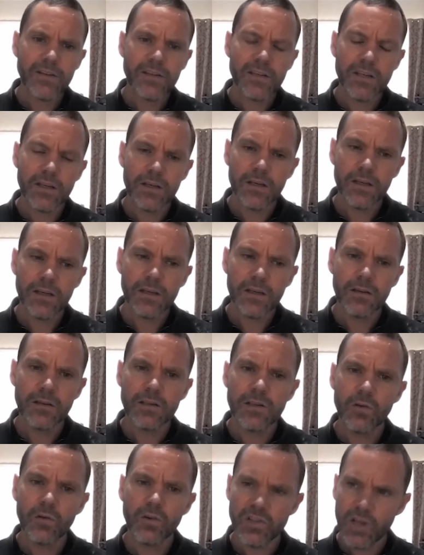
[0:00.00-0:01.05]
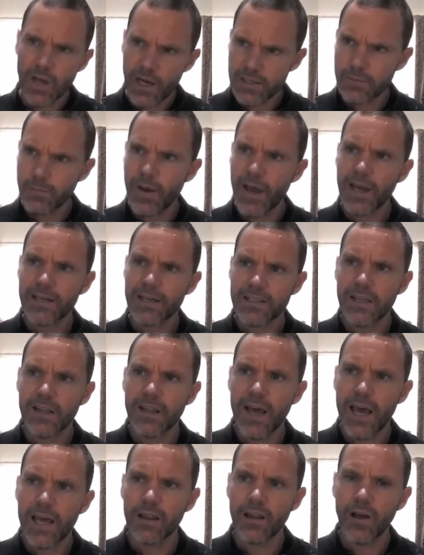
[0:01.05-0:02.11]
to adjust back to
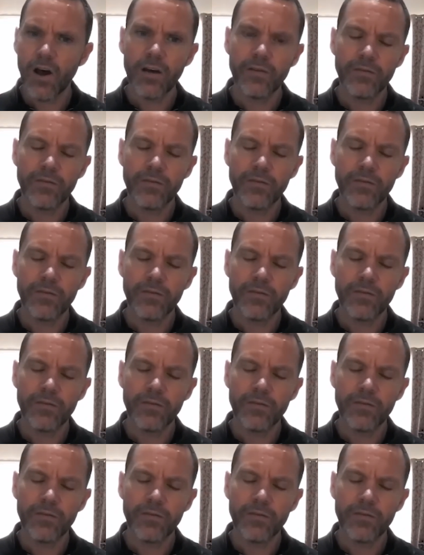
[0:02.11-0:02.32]
that life,